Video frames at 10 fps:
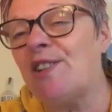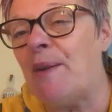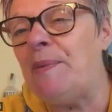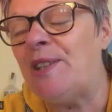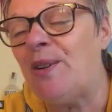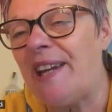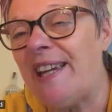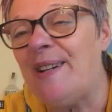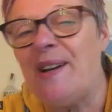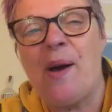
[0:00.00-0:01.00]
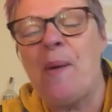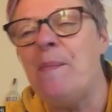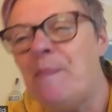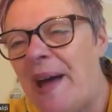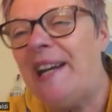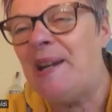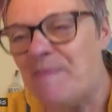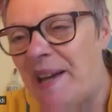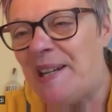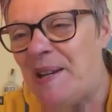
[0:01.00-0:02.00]
have I been doing it? Many,
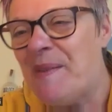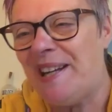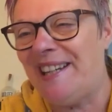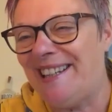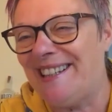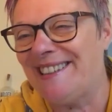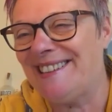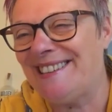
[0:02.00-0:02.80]
many, many.